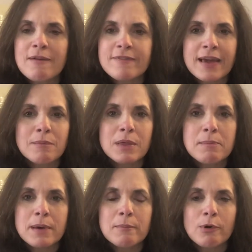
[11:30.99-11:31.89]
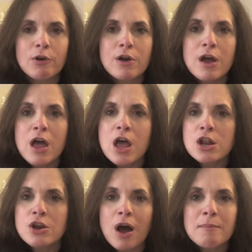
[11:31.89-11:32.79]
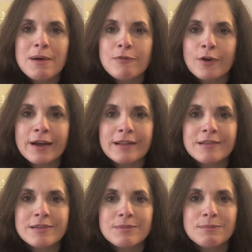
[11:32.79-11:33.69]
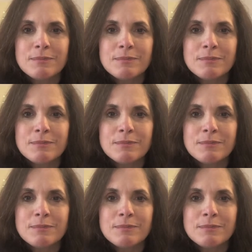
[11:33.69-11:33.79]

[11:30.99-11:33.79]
family member, not my friends,